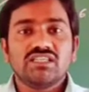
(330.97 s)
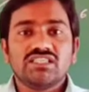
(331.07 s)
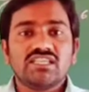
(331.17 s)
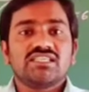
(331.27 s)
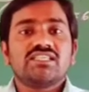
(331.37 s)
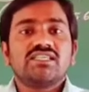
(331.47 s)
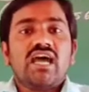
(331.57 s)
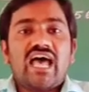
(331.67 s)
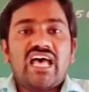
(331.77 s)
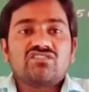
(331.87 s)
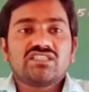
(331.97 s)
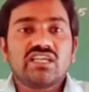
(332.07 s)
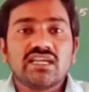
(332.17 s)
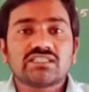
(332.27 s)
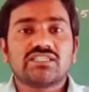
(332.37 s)
Just I have
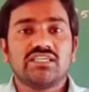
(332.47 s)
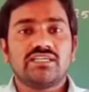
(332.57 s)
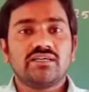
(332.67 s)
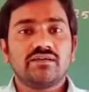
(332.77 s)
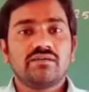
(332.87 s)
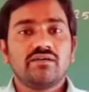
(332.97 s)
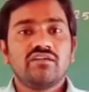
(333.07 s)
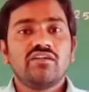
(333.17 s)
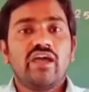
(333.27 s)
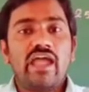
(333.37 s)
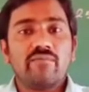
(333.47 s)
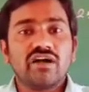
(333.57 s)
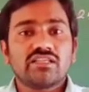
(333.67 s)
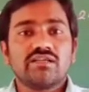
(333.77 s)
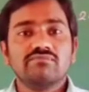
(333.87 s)
selected
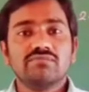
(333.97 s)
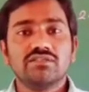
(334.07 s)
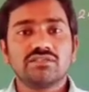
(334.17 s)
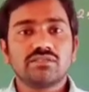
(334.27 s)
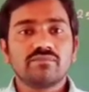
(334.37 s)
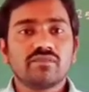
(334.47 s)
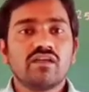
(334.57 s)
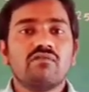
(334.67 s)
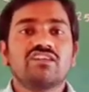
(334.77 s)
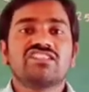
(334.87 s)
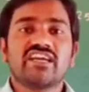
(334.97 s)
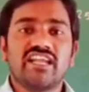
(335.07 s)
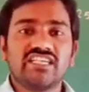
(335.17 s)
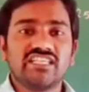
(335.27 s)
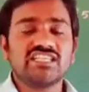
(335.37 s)
among the numbers what is the
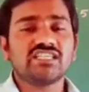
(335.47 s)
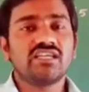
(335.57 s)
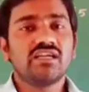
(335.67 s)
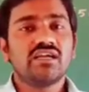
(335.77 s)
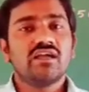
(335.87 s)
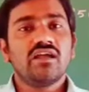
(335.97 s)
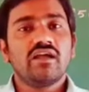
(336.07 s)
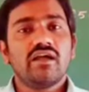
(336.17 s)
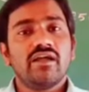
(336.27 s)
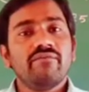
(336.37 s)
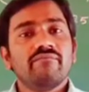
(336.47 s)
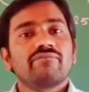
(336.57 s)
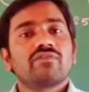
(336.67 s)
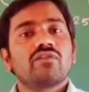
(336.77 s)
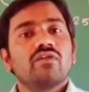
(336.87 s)
greatest
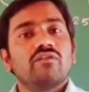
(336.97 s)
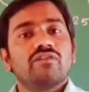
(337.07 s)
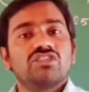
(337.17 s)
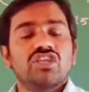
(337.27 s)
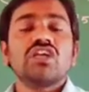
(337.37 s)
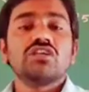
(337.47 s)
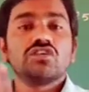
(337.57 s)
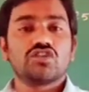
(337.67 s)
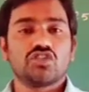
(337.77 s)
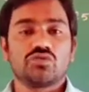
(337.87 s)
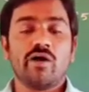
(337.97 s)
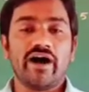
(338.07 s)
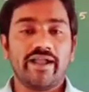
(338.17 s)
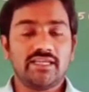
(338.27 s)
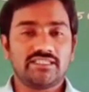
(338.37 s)
and which is the
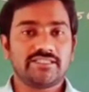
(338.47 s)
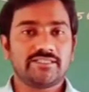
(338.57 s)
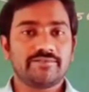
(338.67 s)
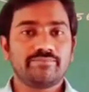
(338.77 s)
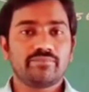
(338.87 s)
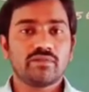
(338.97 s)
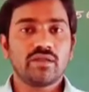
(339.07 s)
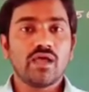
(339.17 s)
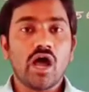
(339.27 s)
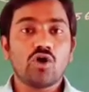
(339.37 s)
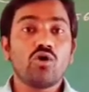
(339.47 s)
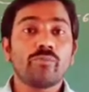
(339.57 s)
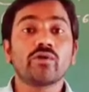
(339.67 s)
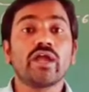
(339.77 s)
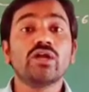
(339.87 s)
smallest. I
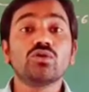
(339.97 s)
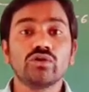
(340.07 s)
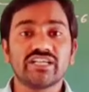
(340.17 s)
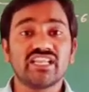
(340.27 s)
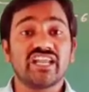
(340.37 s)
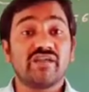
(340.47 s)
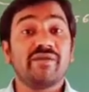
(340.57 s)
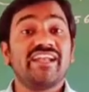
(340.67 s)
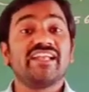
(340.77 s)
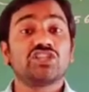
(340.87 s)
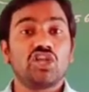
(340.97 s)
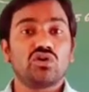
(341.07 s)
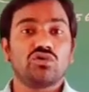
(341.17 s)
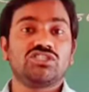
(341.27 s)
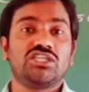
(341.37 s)
hope you can do it the remaining
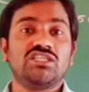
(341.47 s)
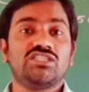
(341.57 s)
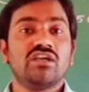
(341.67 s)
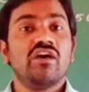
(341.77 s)
three questions